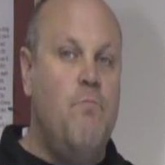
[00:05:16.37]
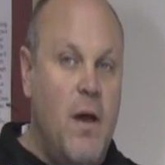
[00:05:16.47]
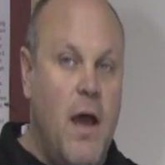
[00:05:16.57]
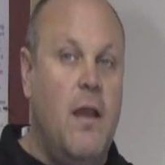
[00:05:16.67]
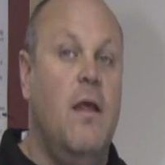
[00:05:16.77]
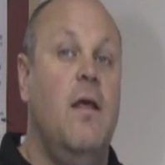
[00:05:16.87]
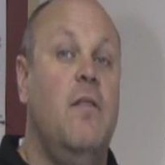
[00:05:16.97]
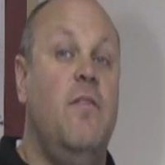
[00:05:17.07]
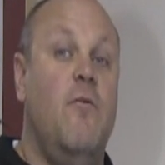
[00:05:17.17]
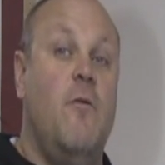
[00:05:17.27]
but
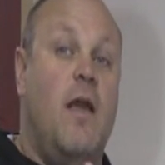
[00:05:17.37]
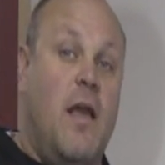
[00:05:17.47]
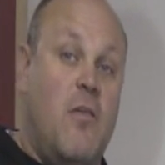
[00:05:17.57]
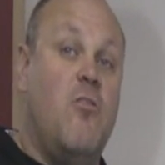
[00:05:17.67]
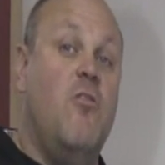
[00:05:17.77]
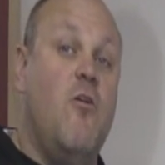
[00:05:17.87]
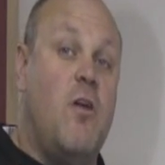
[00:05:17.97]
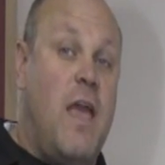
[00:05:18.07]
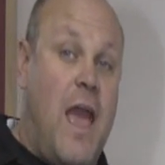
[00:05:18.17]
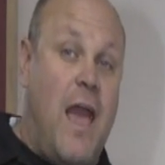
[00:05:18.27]
there is no
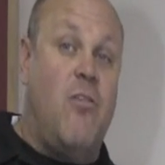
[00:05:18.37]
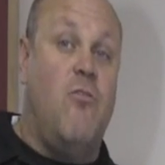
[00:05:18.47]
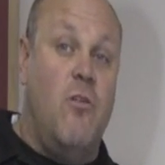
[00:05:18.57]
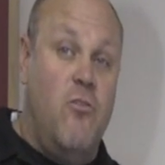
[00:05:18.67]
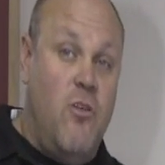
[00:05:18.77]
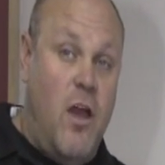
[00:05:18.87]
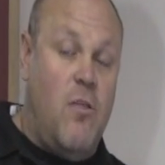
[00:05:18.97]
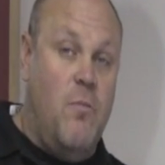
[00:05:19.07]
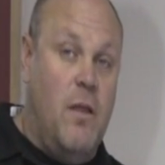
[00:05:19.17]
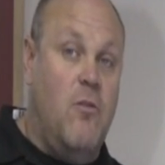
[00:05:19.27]
caster
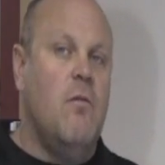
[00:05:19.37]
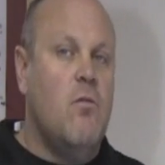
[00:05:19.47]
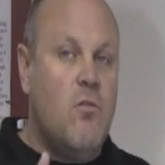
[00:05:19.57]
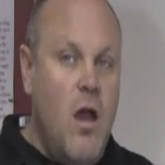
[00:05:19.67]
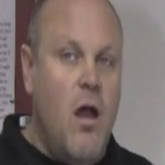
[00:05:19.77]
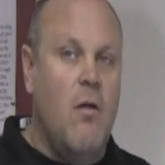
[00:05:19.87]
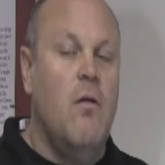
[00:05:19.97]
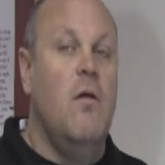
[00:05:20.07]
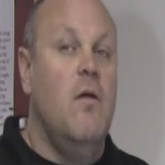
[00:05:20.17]
adjustment. So,